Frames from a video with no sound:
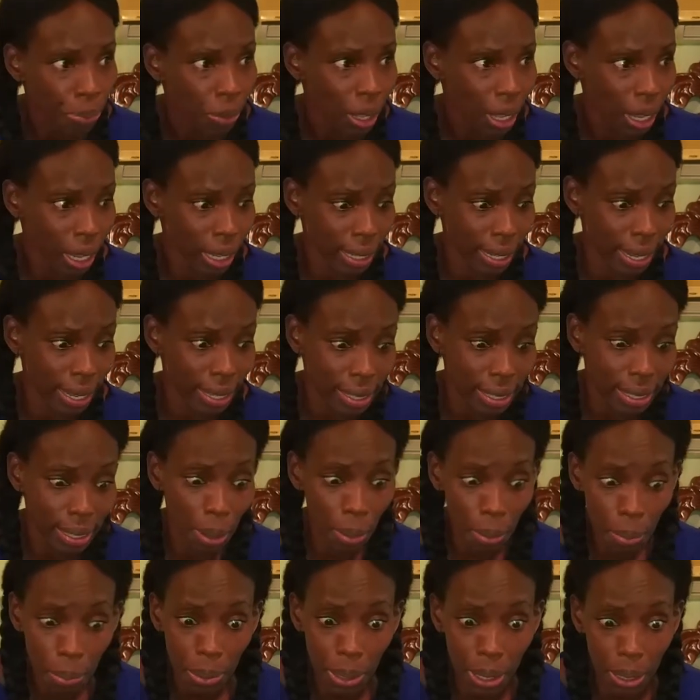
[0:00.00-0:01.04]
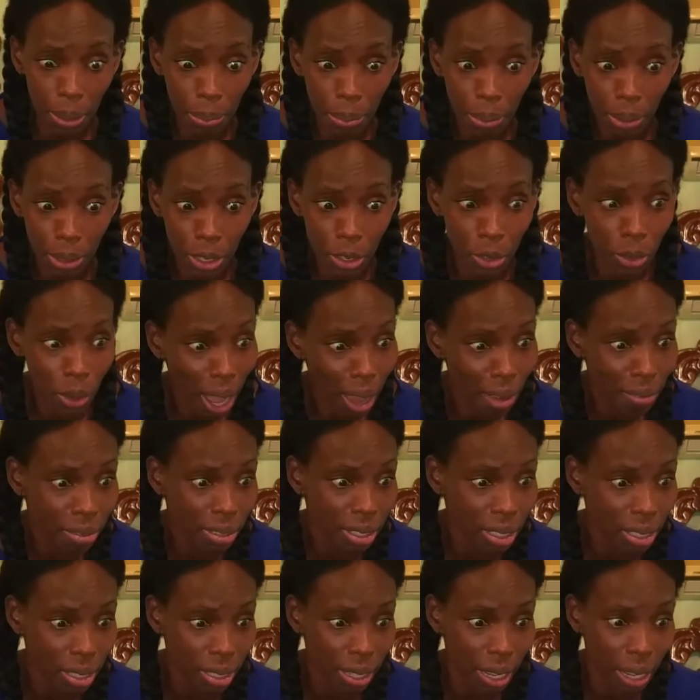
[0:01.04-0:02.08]
And then some people, you have
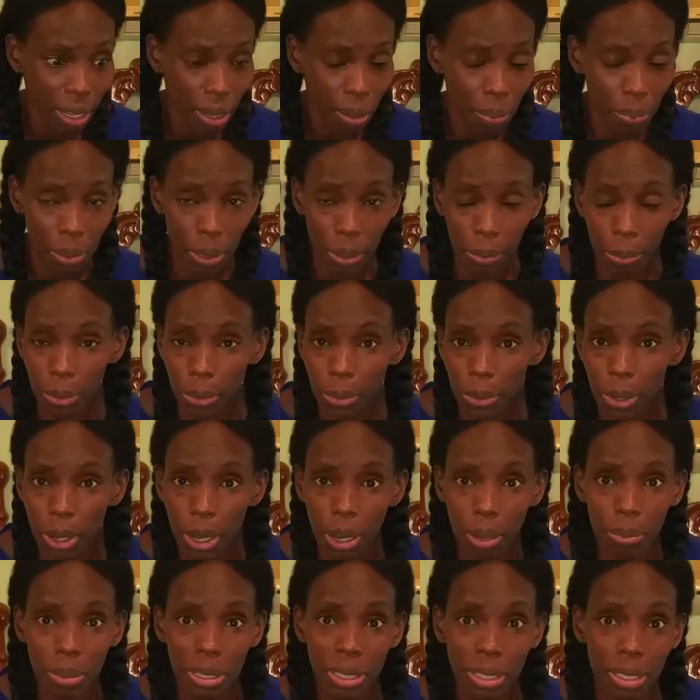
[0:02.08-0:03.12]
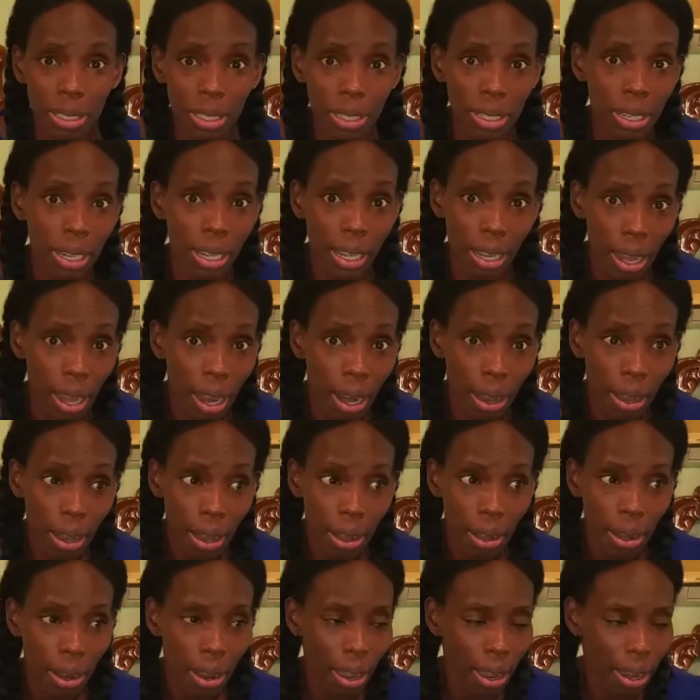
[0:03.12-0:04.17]
these kind of people who come in the car
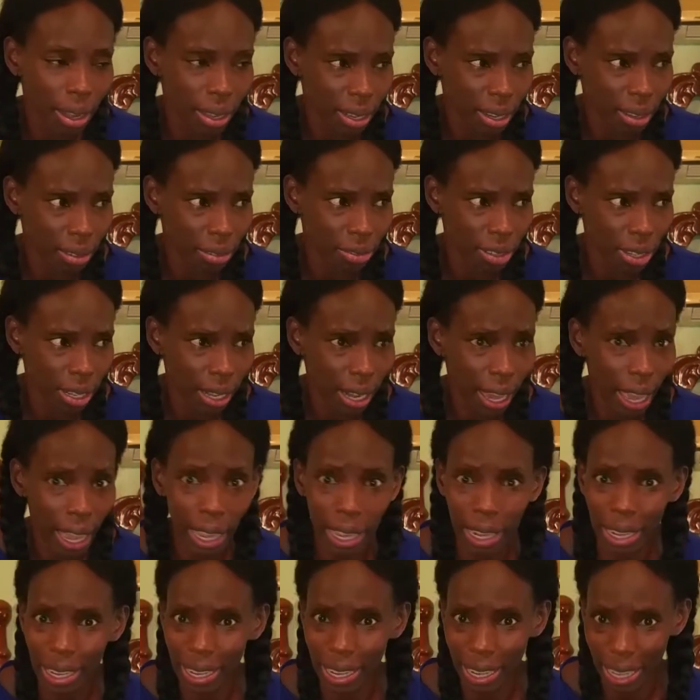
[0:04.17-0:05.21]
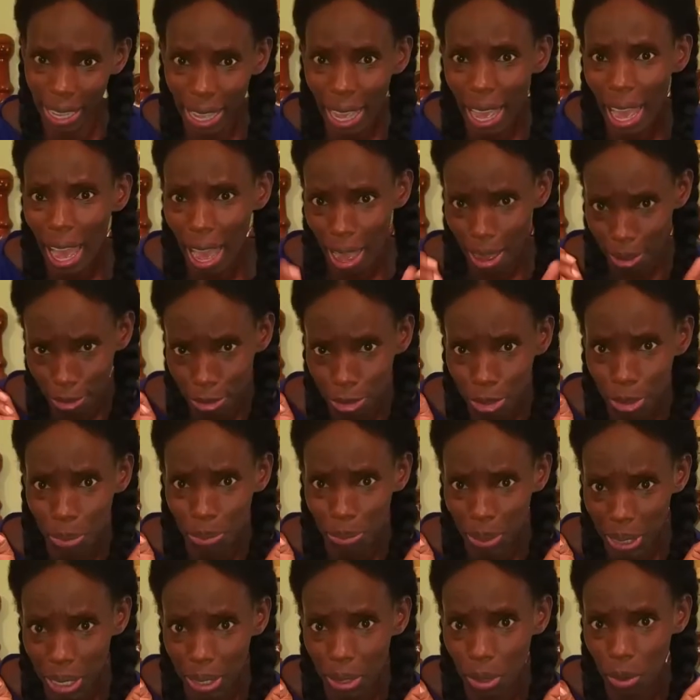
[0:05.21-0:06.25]
and they feel like they have to
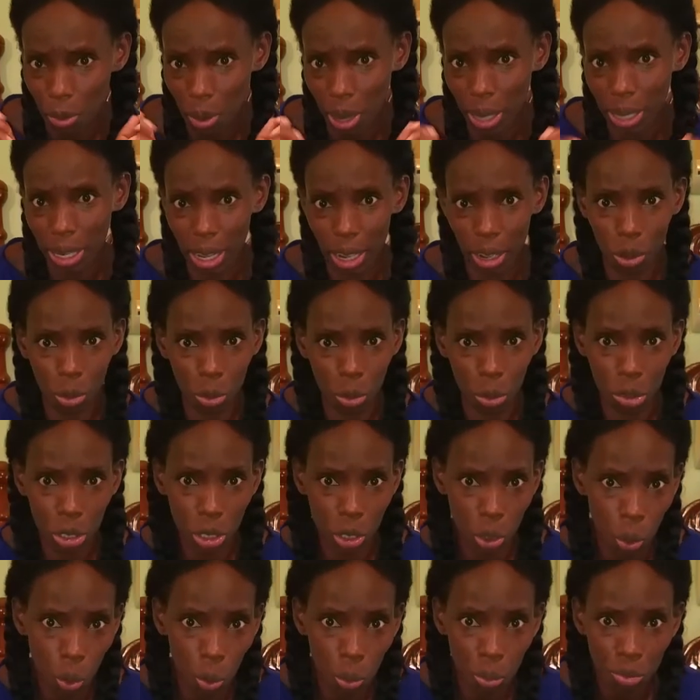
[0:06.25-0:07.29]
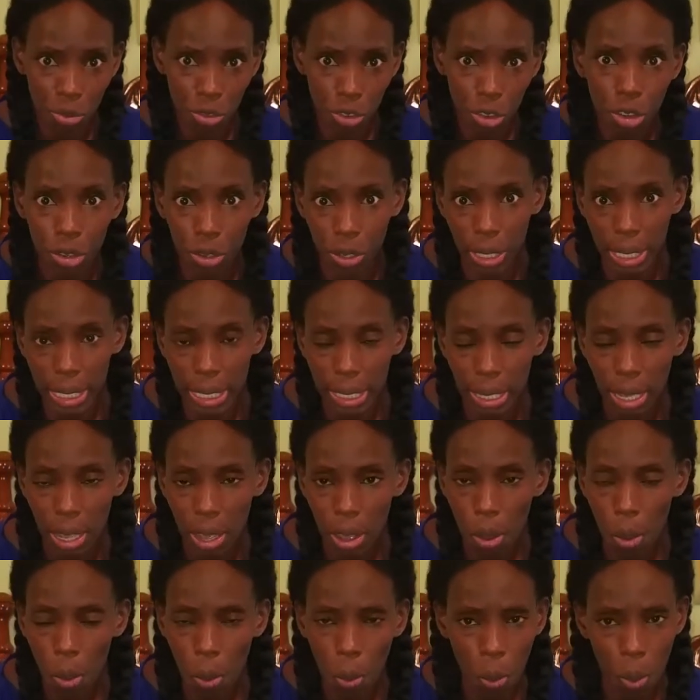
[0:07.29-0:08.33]
be the one that goes home first.
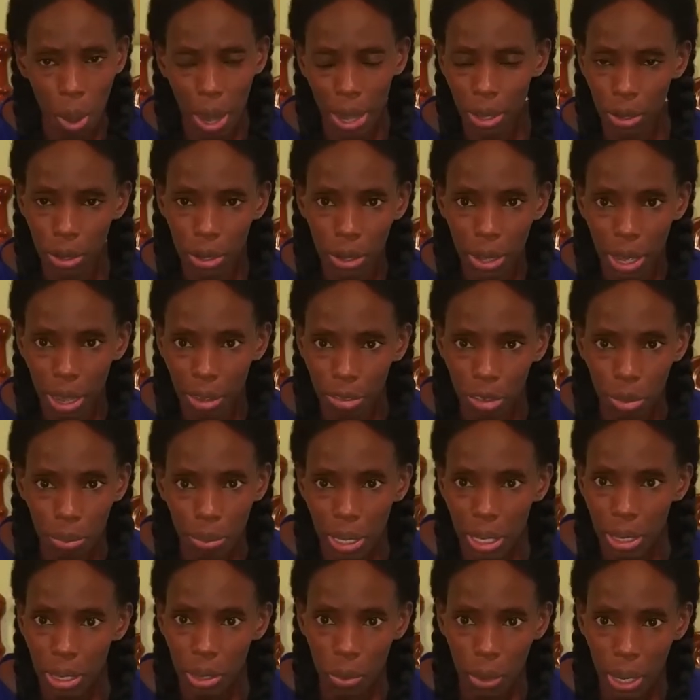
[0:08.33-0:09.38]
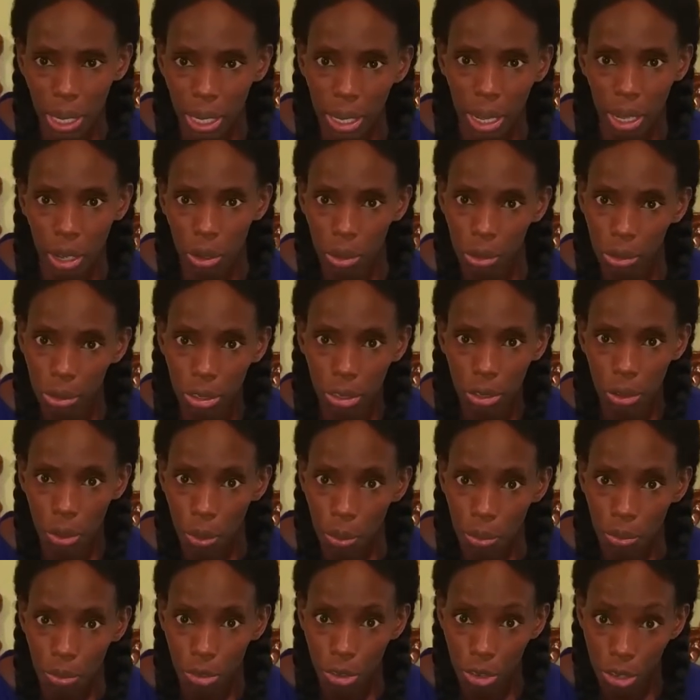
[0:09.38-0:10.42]
Why do you have to be the one that goes
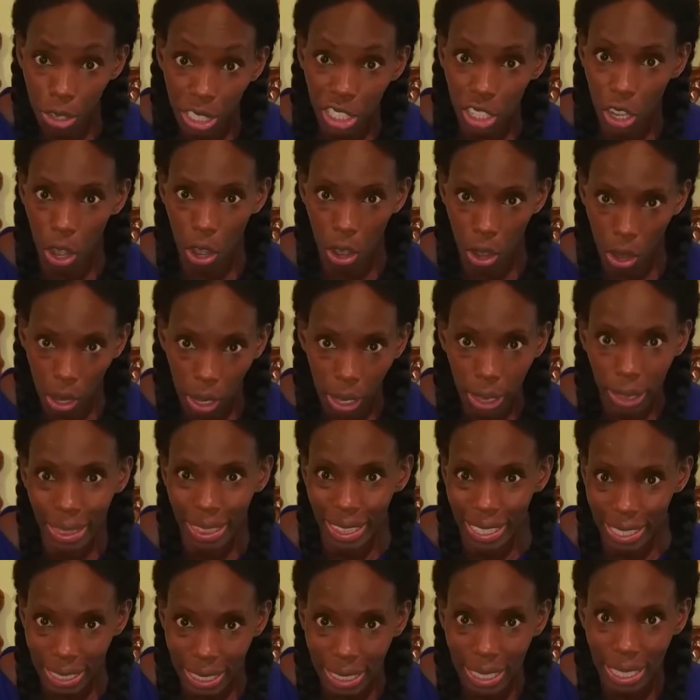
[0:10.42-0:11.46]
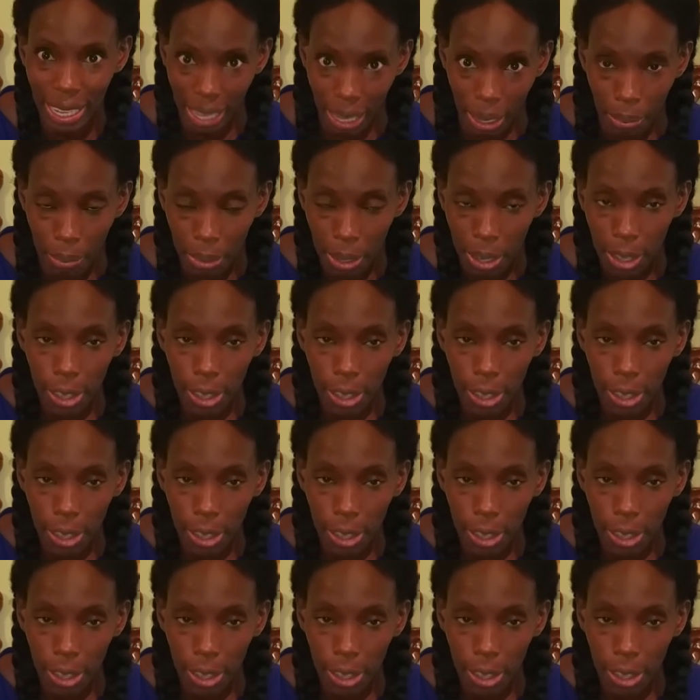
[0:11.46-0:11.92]
home first all the time?